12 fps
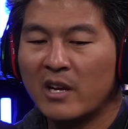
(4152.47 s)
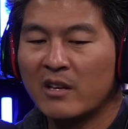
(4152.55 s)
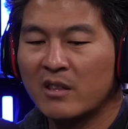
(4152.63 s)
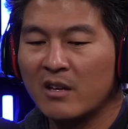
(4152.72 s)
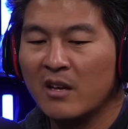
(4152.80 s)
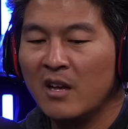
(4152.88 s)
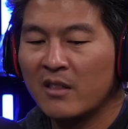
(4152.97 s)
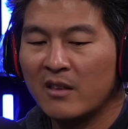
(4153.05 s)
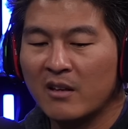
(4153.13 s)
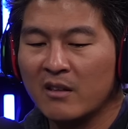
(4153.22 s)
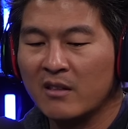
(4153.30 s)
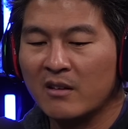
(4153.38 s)
the
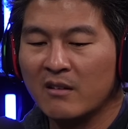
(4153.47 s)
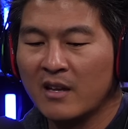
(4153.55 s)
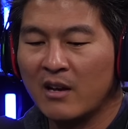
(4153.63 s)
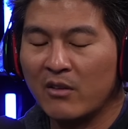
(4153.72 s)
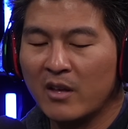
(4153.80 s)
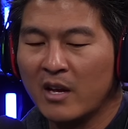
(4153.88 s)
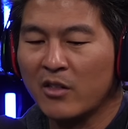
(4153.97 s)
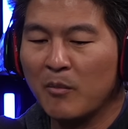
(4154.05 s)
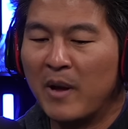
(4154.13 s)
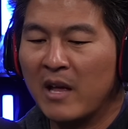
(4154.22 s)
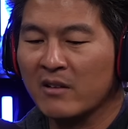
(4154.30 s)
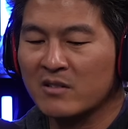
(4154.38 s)
how the
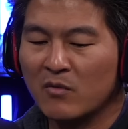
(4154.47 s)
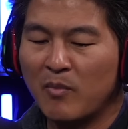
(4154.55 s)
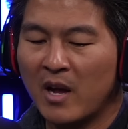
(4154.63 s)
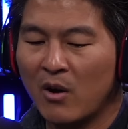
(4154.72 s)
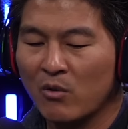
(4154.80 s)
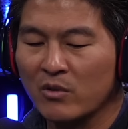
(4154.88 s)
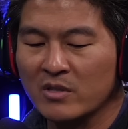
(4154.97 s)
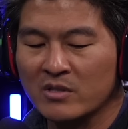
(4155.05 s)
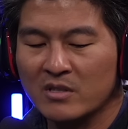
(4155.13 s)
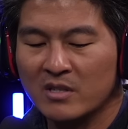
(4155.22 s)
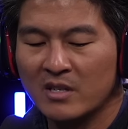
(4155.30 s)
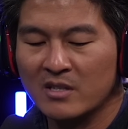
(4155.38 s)
balance of power
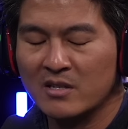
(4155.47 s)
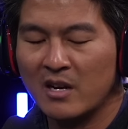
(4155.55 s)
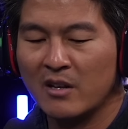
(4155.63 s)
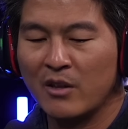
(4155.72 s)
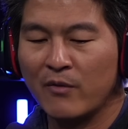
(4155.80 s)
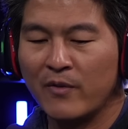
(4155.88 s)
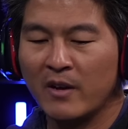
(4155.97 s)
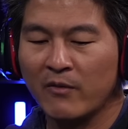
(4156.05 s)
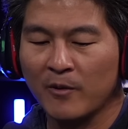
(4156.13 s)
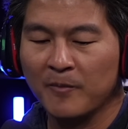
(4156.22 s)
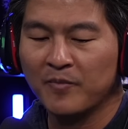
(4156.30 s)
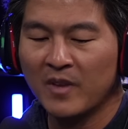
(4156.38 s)
is not in their favor.